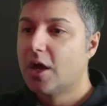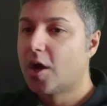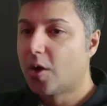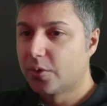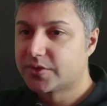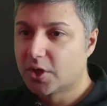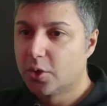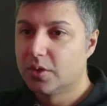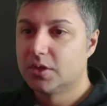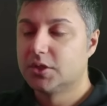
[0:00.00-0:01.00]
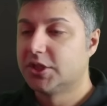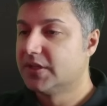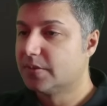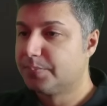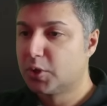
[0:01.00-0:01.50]
Also,
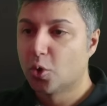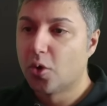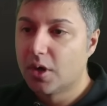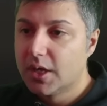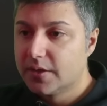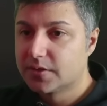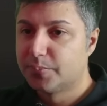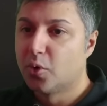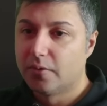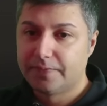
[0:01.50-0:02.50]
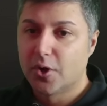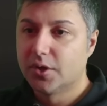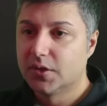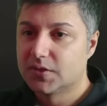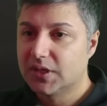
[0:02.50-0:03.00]
she's a pure support
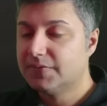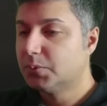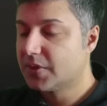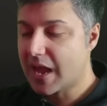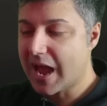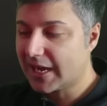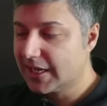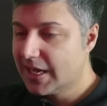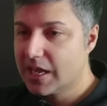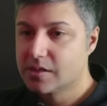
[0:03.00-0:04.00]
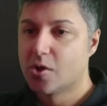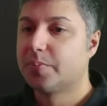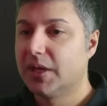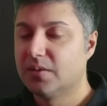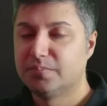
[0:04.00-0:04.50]
focus. Even with hack and
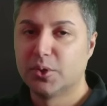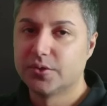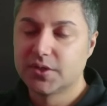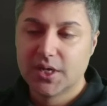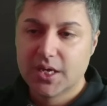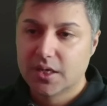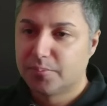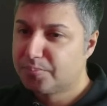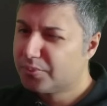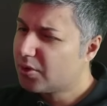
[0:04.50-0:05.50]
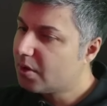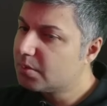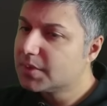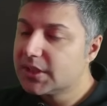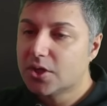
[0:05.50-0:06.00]
lockpicking builds, you
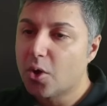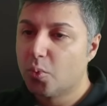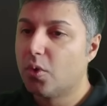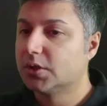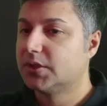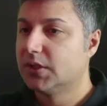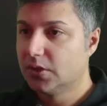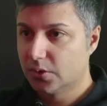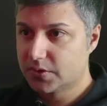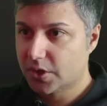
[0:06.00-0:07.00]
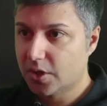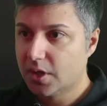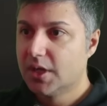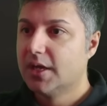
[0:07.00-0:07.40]
probably don't want to use her.